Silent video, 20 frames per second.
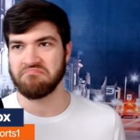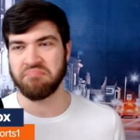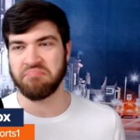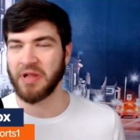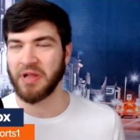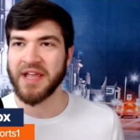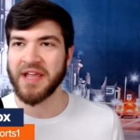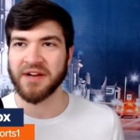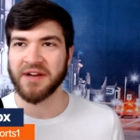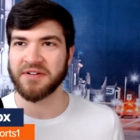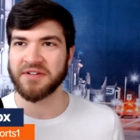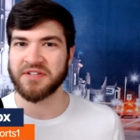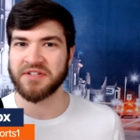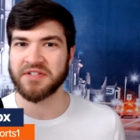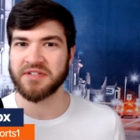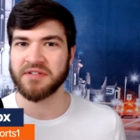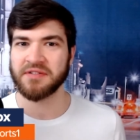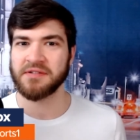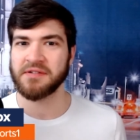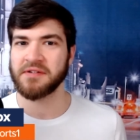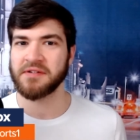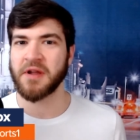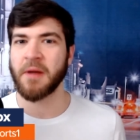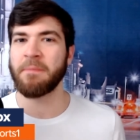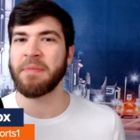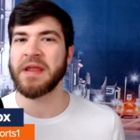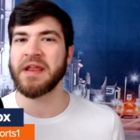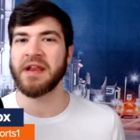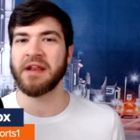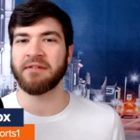players
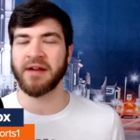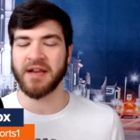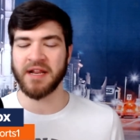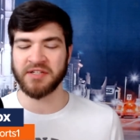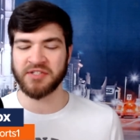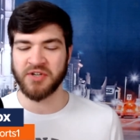competing, right?